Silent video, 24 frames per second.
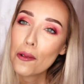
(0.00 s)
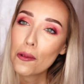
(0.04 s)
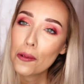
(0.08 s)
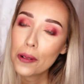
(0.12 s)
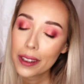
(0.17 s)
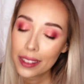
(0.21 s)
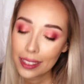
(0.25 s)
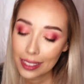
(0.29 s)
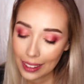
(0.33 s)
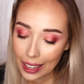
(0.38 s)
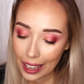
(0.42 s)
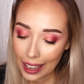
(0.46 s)

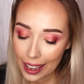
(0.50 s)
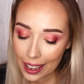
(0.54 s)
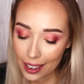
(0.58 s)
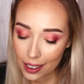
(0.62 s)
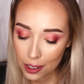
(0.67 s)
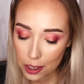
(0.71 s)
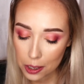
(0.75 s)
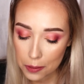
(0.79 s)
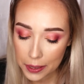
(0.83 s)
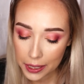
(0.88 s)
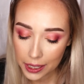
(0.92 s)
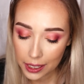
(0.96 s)
with
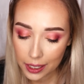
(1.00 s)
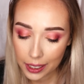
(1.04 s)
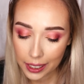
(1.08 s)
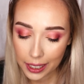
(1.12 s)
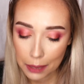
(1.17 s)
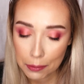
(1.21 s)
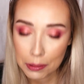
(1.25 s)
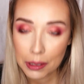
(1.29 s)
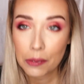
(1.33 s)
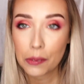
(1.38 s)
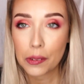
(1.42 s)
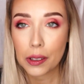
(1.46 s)
that, oh my god, I
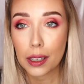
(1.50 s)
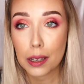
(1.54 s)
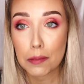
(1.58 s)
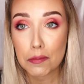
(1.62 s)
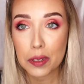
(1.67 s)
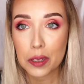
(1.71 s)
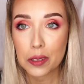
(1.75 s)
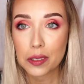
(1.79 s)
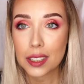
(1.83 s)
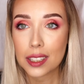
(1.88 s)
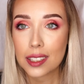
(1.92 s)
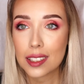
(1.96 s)
can't believe I'm gonna
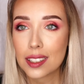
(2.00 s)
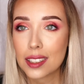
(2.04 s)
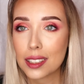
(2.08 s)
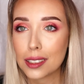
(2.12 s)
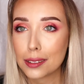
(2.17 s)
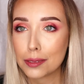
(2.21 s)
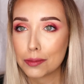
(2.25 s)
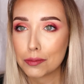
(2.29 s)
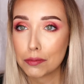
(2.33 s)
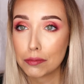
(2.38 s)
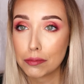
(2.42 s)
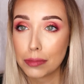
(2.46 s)
upload this
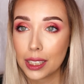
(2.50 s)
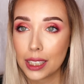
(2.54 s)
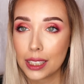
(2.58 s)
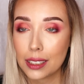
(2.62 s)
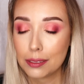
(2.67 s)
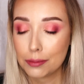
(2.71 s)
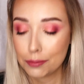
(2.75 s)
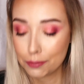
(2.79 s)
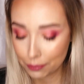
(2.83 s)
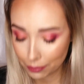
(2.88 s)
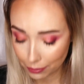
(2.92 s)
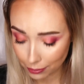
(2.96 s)
still,
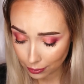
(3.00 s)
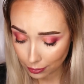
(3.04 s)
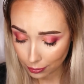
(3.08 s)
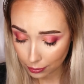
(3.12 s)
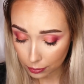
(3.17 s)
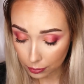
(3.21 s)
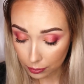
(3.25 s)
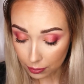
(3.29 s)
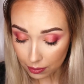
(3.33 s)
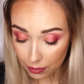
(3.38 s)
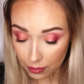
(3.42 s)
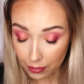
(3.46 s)
but...
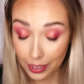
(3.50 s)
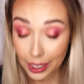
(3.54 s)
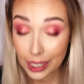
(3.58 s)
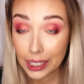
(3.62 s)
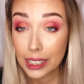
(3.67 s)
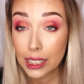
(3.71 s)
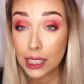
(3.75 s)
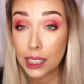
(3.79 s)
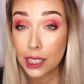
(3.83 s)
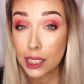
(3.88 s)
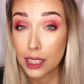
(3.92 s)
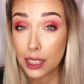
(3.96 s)

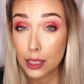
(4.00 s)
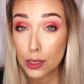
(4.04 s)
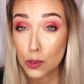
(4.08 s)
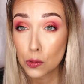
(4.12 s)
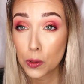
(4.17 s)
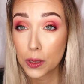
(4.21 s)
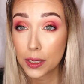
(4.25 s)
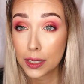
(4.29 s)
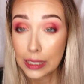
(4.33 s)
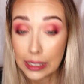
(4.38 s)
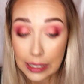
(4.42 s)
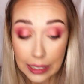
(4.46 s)
It is
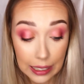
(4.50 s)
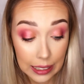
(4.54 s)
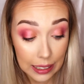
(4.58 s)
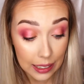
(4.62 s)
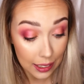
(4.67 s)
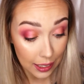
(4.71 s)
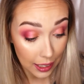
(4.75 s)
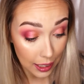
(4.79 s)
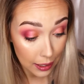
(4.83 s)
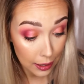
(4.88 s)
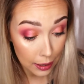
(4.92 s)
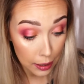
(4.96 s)
what it
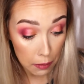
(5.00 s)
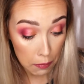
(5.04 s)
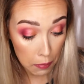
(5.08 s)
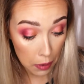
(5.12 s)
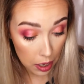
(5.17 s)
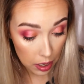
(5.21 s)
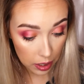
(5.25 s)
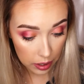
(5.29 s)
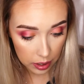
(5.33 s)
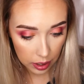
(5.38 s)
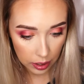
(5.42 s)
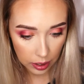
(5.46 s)
is. That's the
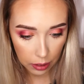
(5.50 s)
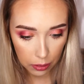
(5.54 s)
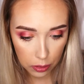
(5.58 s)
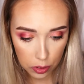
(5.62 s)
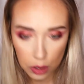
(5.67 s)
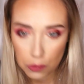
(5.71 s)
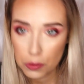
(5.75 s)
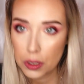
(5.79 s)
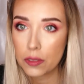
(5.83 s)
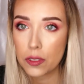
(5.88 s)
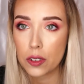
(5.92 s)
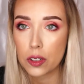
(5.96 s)
unboxing. That was
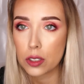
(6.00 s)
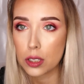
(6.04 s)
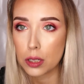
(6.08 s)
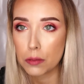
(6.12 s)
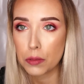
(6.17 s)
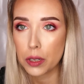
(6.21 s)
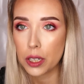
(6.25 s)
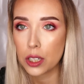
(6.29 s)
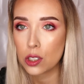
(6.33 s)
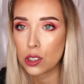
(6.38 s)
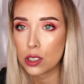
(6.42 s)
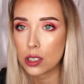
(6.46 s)
all my first
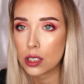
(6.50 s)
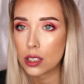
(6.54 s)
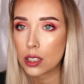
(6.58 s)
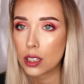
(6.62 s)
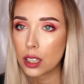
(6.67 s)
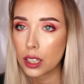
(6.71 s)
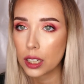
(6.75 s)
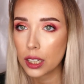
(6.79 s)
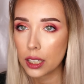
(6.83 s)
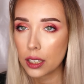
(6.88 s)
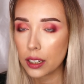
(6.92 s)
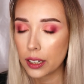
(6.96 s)
impressions,
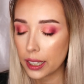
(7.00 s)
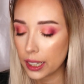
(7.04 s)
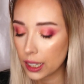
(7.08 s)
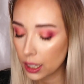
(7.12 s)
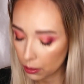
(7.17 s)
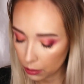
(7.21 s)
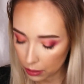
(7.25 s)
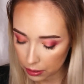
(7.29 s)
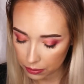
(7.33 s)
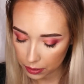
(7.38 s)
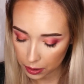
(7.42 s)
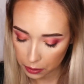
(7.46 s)
and I can't
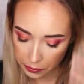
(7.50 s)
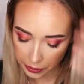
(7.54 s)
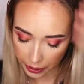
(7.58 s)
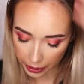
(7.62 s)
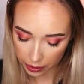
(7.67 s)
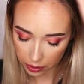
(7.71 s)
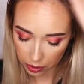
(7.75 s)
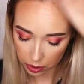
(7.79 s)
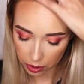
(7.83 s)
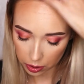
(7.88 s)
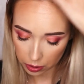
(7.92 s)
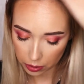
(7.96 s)
refilm
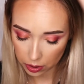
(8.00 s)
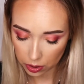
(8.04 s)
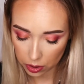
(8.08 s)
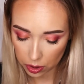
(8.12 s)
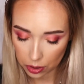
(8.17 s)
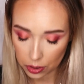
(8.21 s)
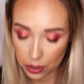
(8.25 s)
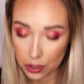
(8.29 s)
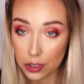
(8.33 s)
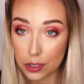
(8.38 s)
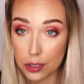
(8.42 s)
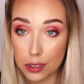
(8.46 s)
that. So this
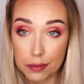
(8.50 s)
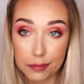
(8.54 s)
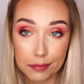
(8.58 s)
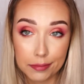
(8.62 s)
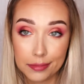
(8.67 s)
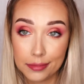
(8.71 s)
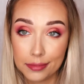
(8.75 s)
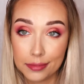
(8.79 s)
is just